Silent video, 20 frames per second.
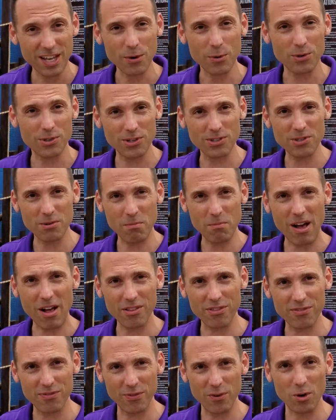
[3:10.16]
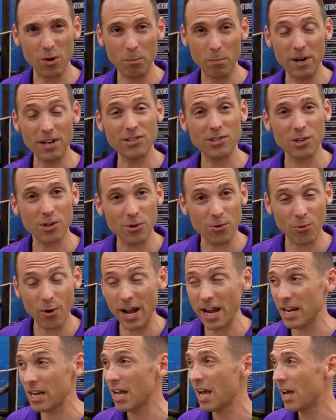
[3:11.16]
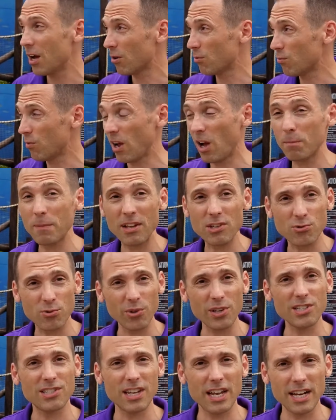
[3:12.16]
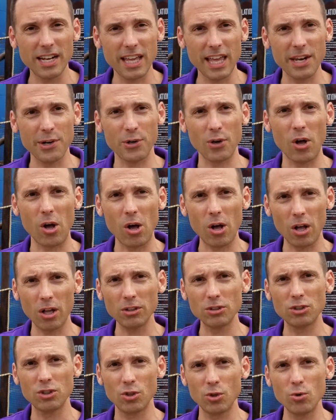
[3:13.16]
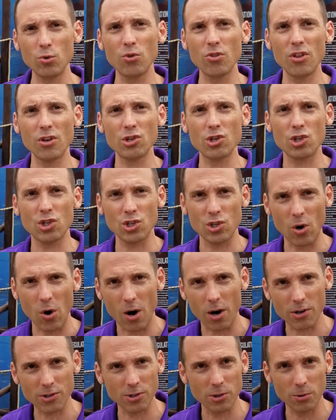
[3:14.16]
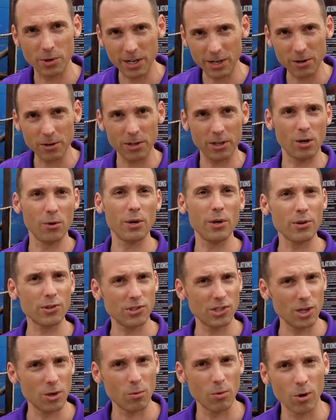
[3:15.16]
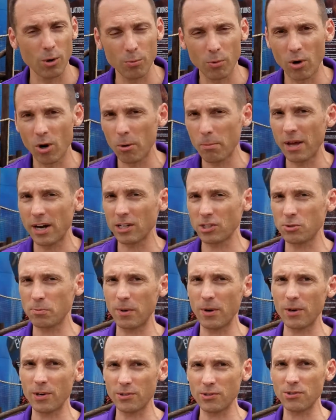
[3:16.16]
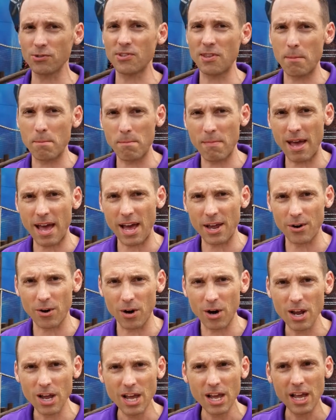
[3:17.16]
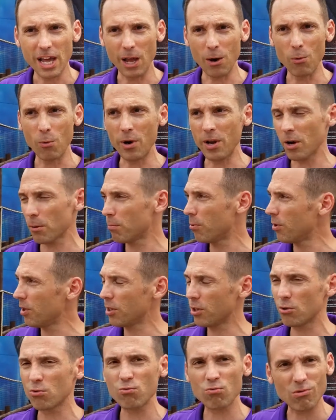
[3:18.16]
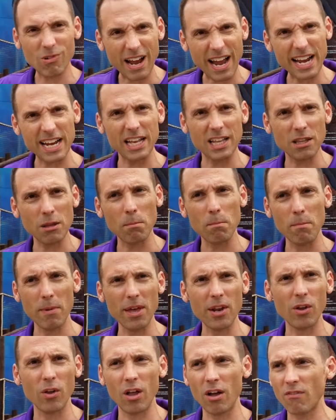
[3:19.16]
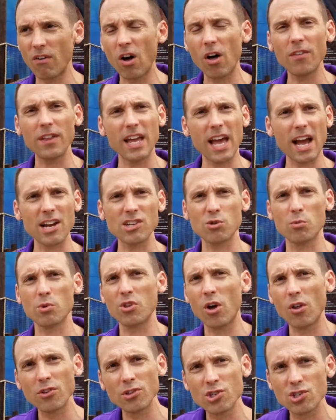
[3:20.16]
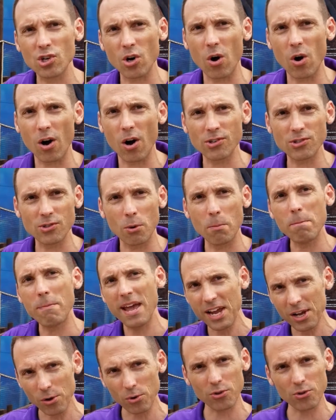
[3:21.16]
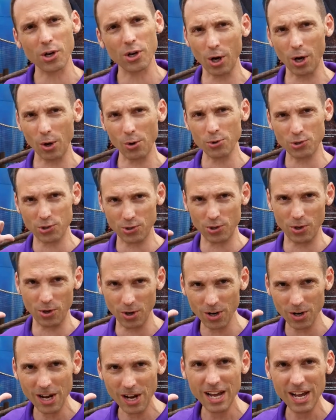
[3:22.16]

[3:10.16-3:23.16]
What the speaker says: which is a mouthful, but it's a great realm that's really dedicated all to the shark. So here, here at SeaWorld, we're all about experiences that matter, and we are putting you right in the middle of all the action with all the sharks. So Mako the coaster